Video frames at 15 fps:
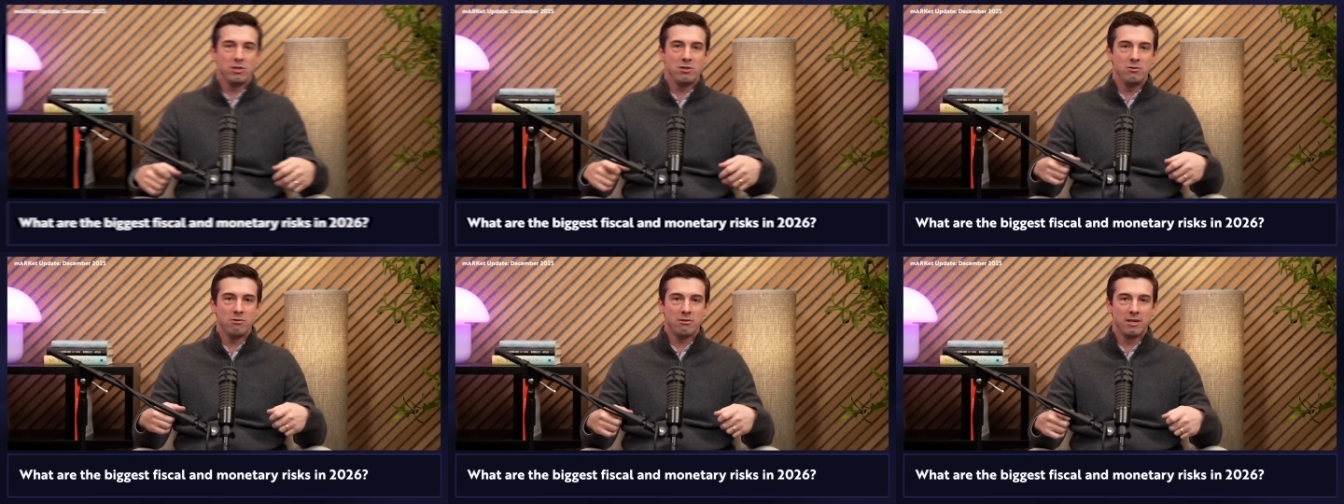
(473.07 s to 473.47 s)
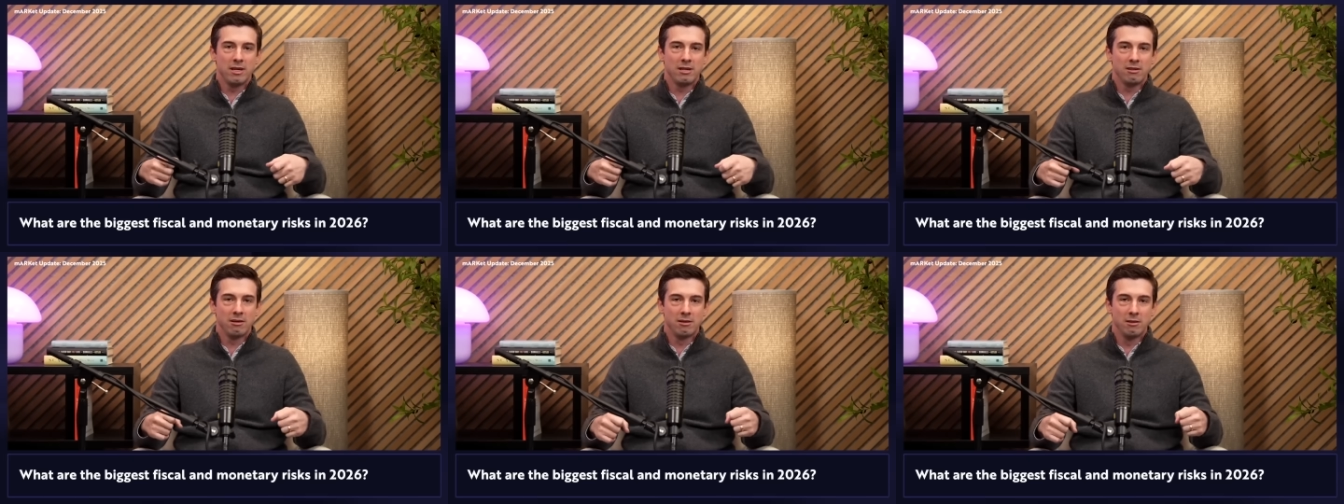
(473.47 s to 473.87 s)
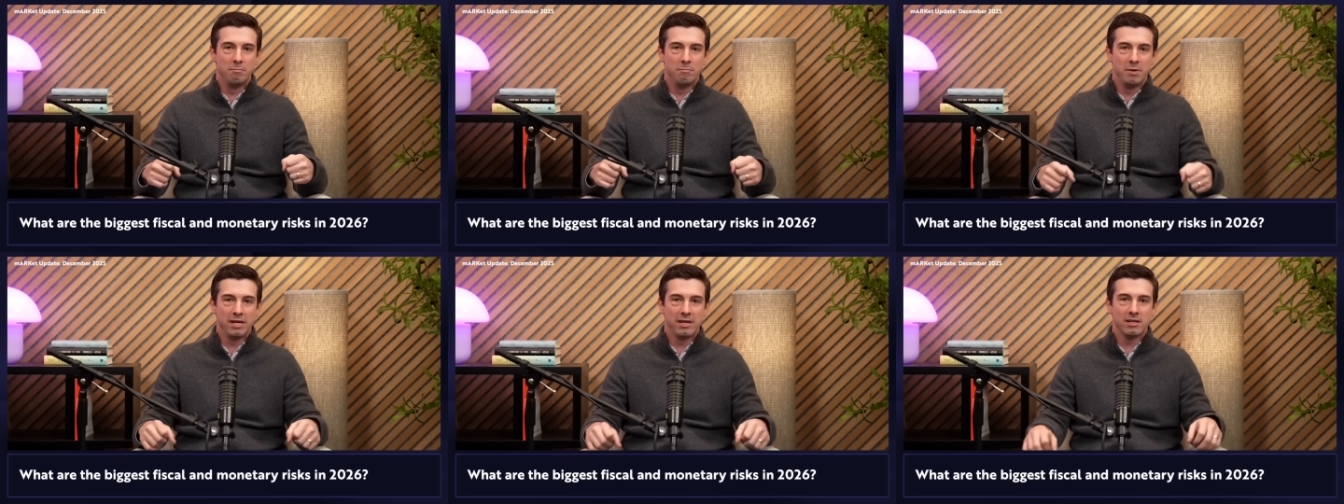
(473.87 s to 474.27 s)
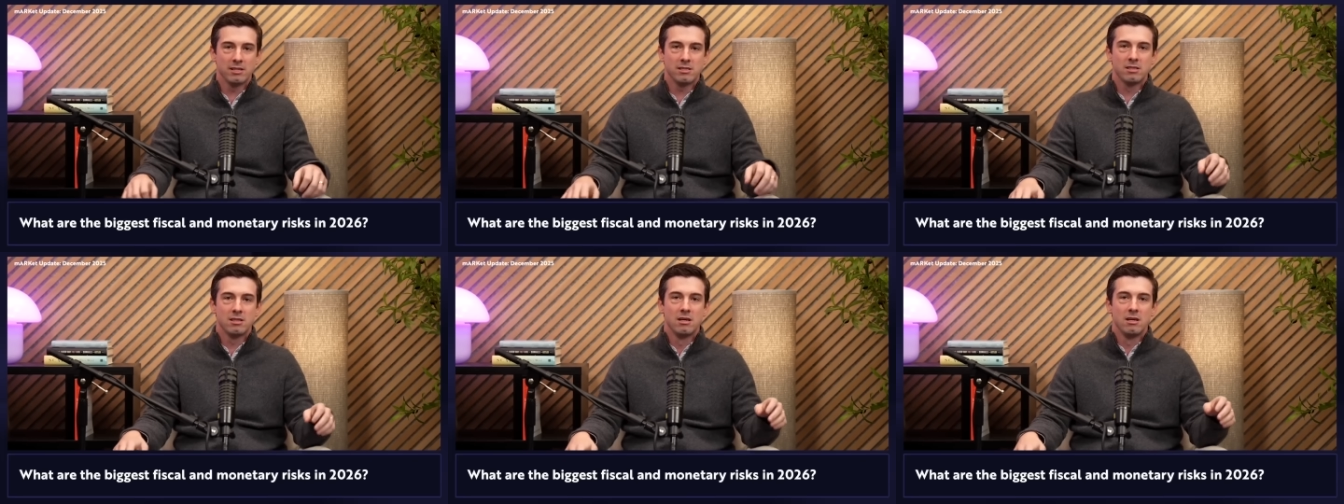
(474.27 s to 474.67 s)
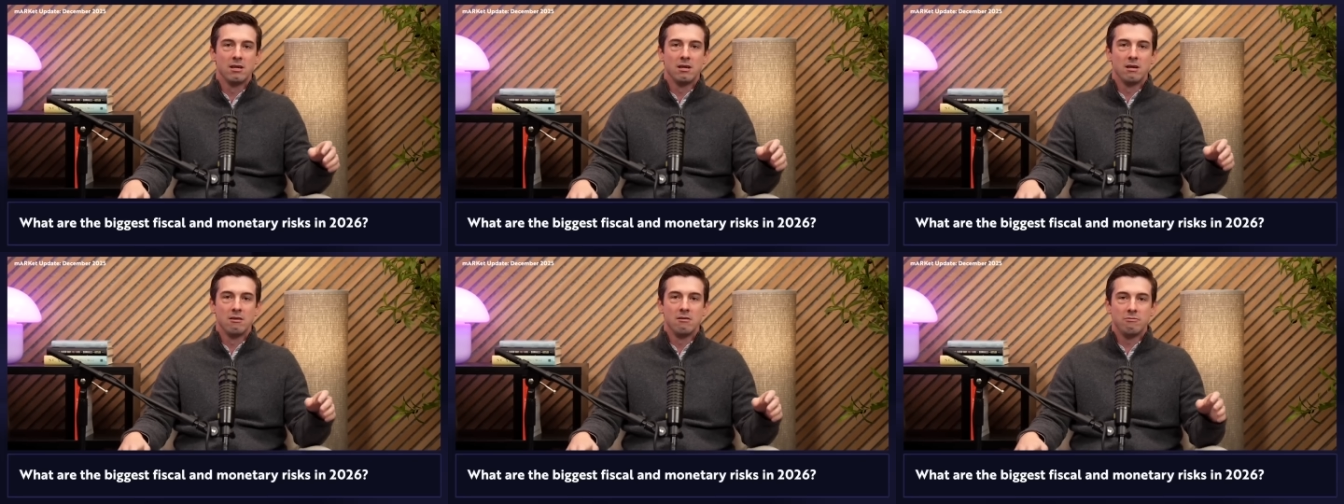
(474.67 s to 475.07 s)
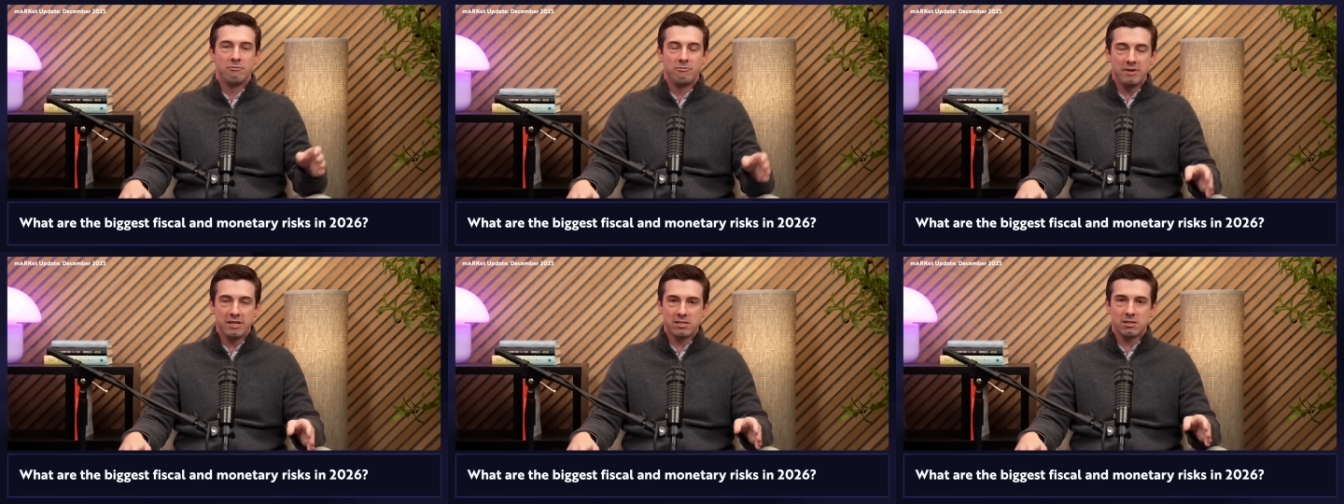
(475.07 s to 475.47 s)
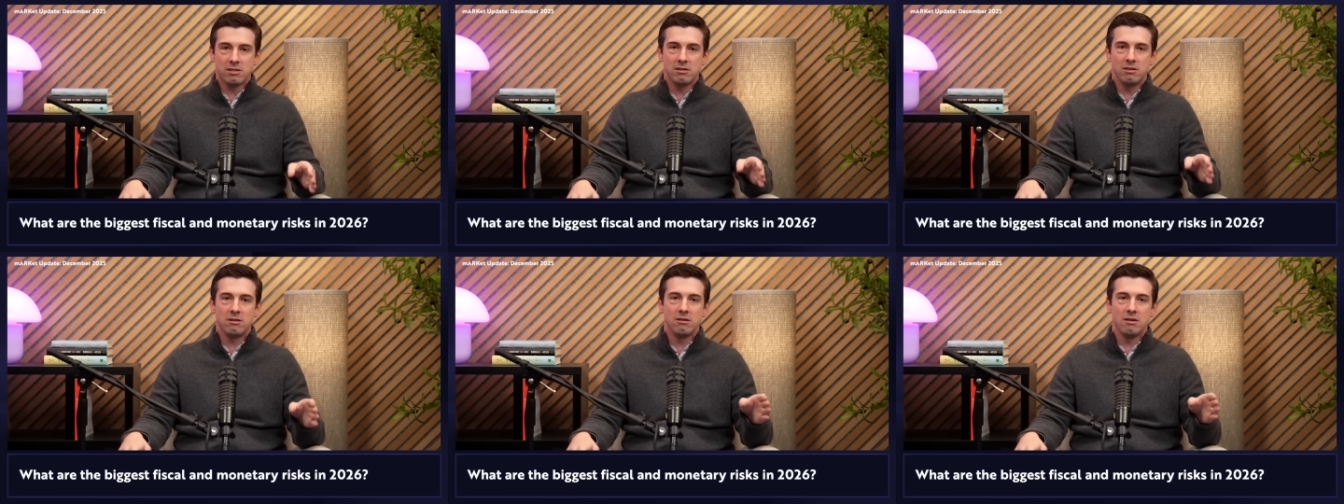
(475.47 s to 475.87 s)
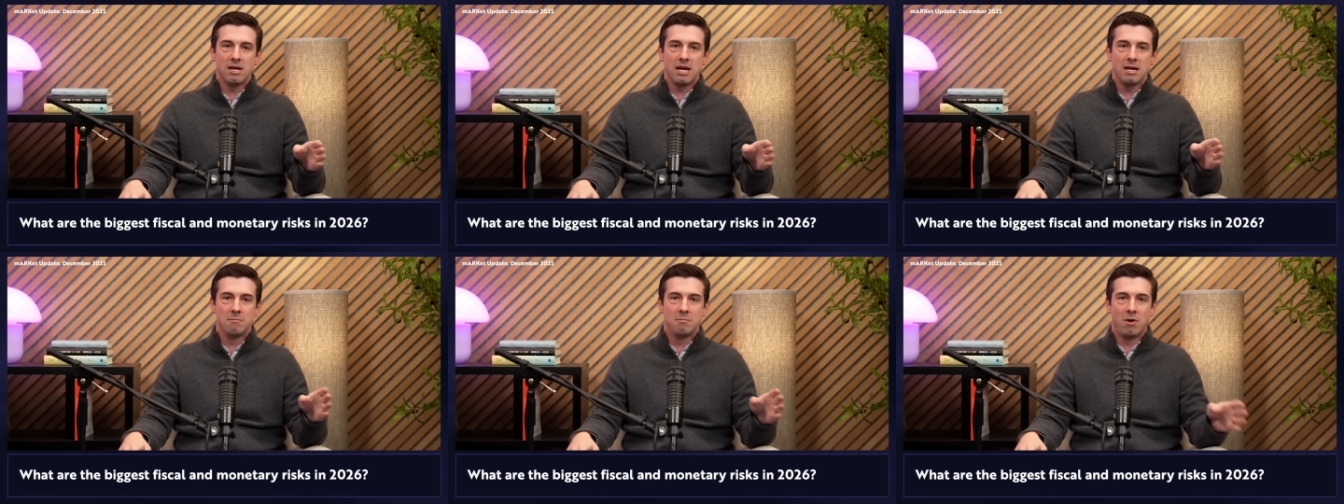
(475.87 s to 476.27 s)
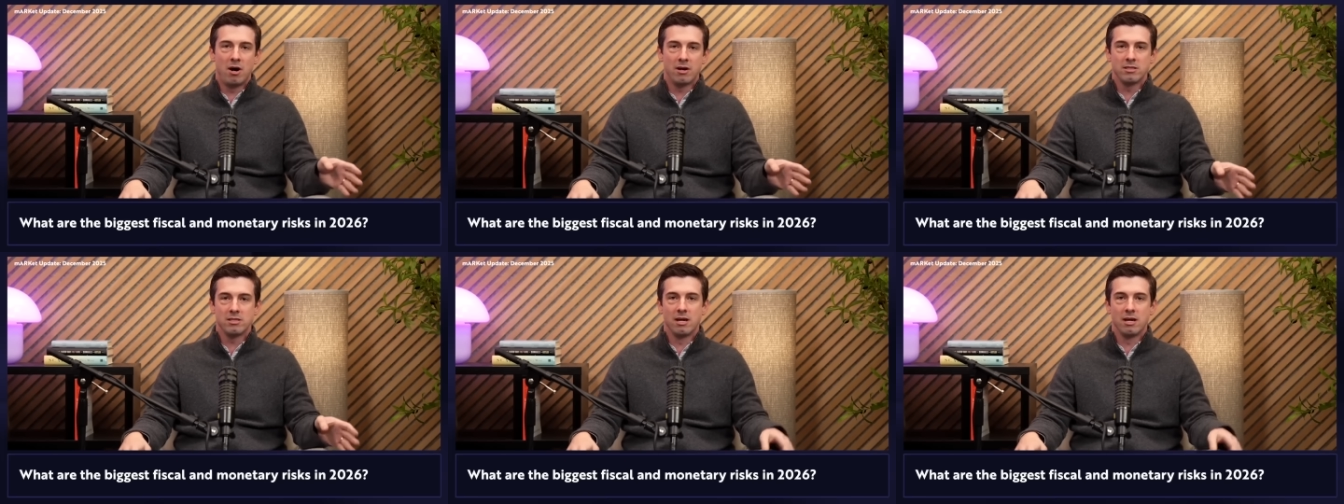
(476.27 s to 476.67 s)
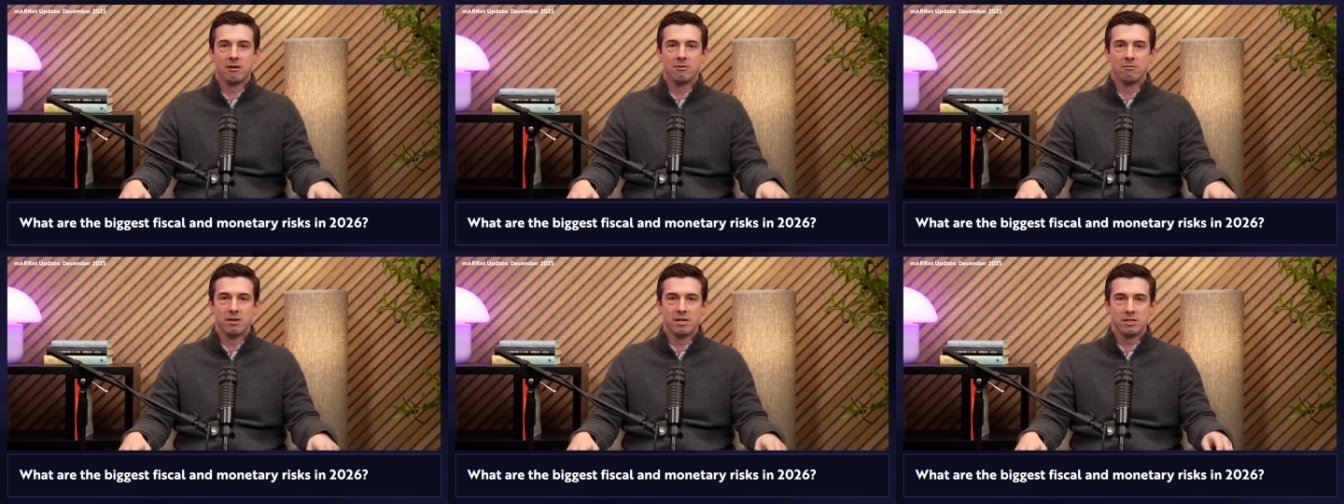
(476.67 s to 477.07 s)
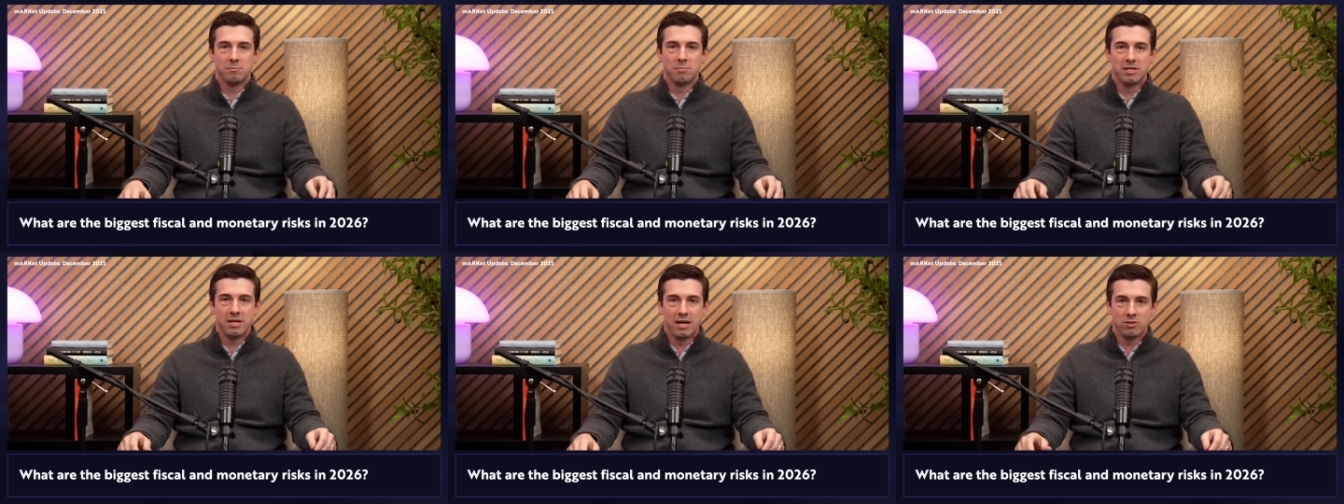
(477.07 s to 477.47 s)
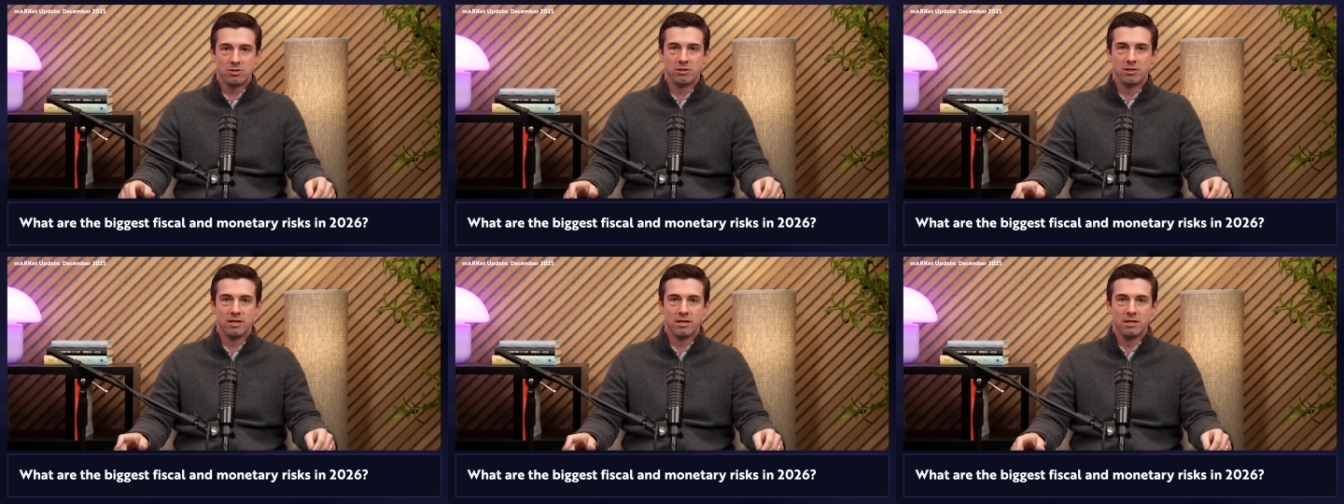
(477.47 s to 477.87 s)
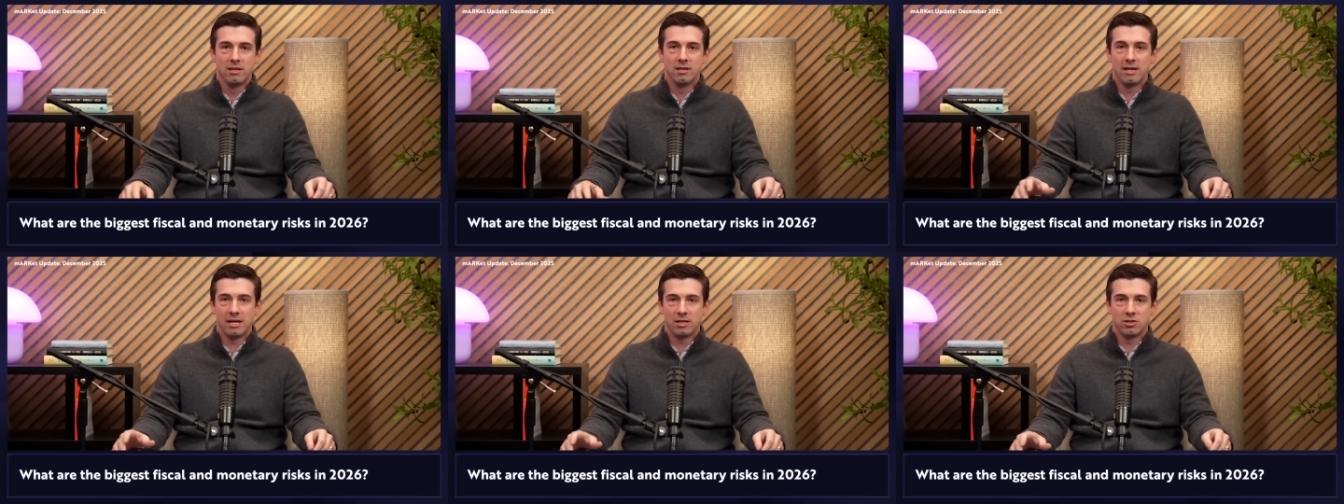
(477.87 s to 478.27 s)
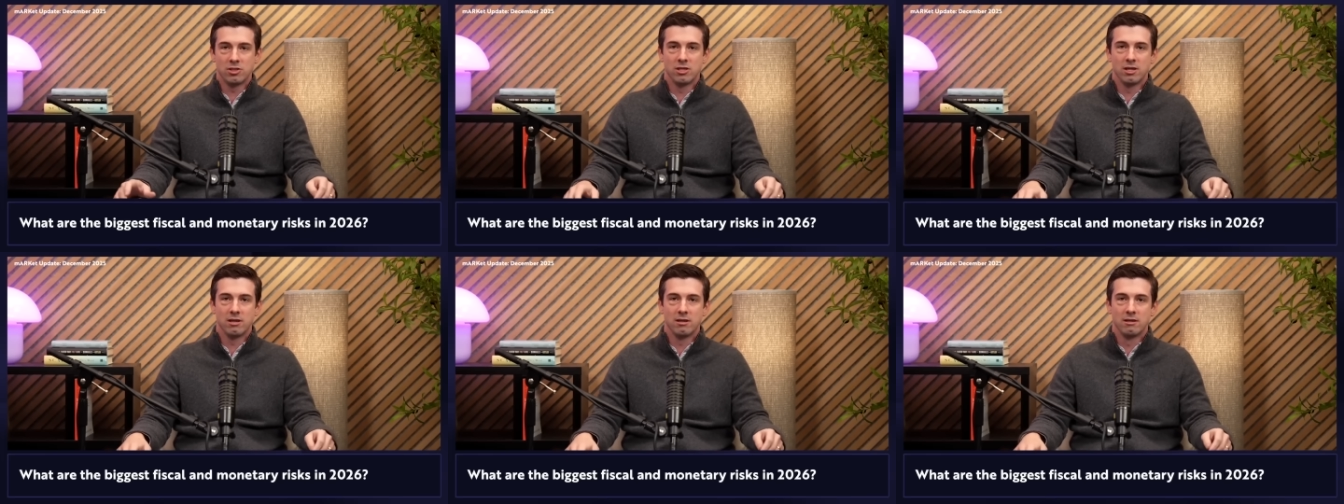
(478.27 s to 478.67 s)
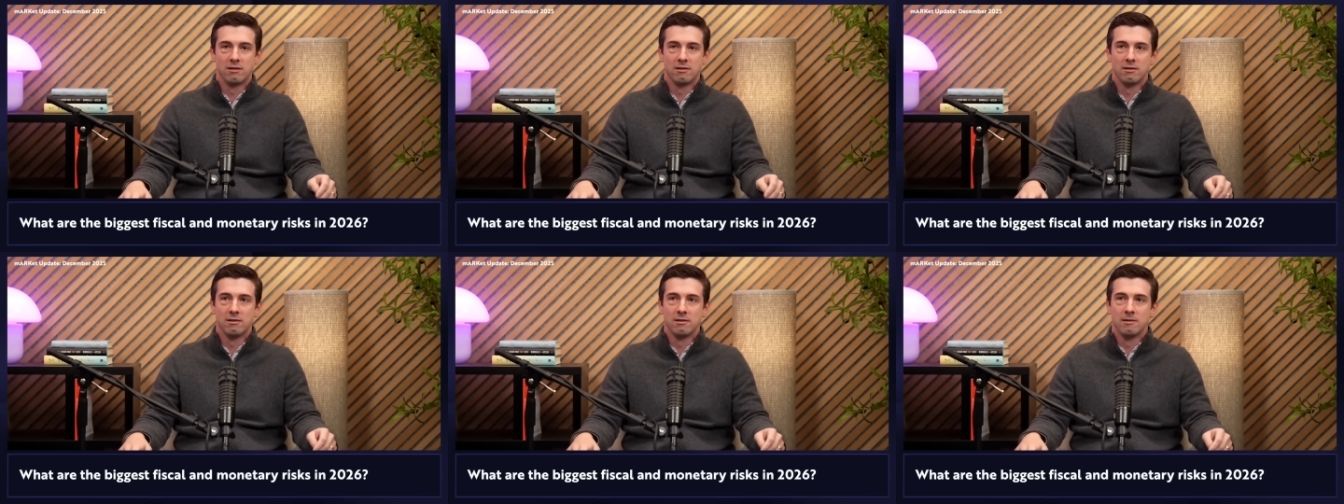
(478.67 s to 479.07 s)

What do you think are the biggest fiscal and monetary risks potentially next year?